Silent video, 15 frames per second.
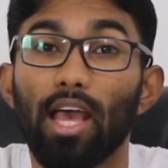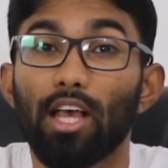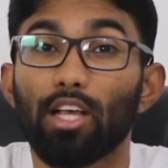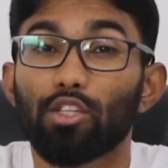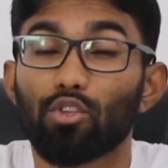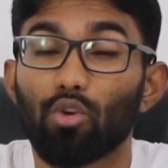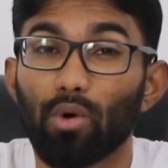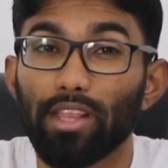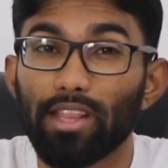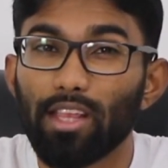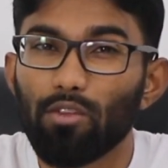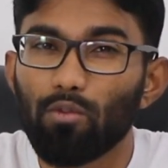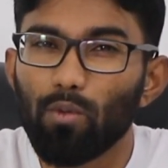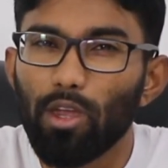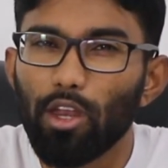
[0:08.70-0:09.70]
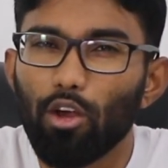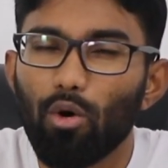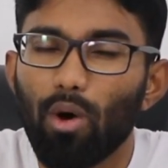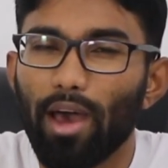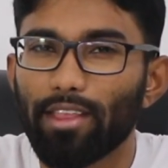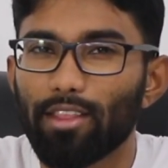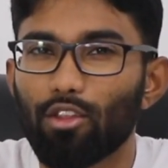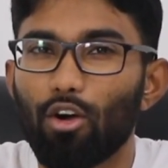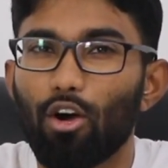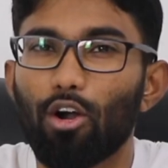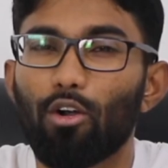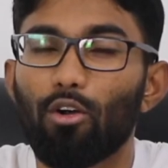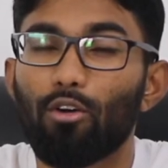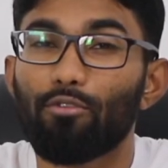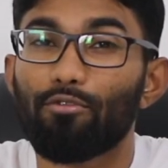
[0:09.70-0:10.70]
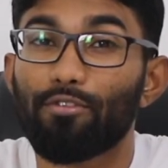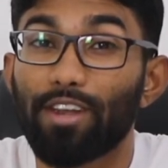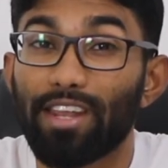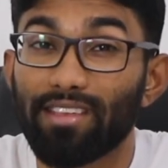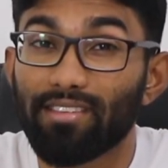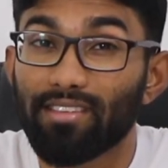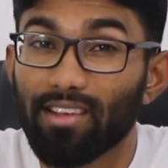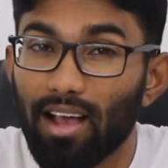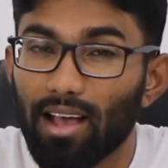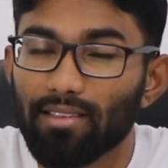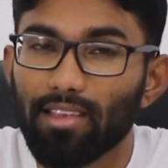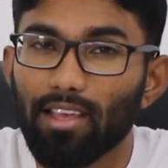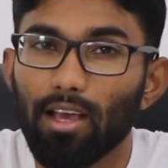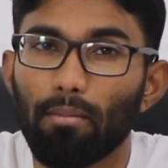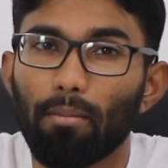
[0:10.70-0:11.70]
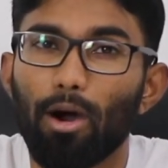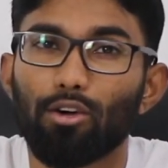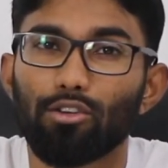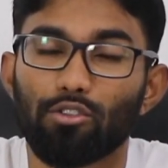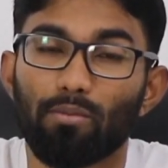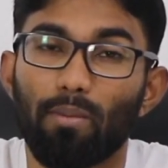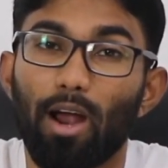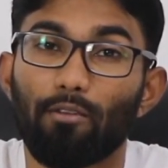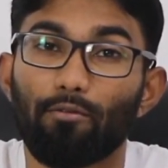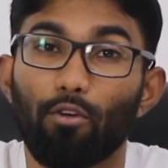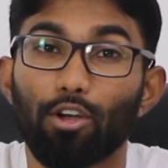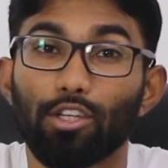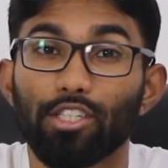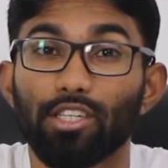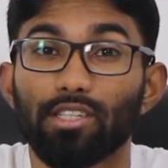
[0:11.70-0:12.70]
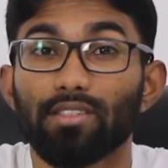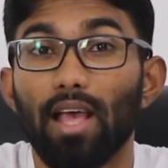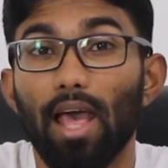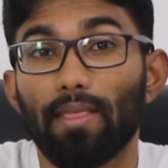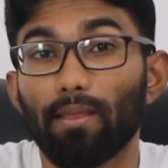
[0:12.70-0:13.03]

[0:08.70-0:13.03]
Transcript: So in this video, I thought of discussing about smartwatches,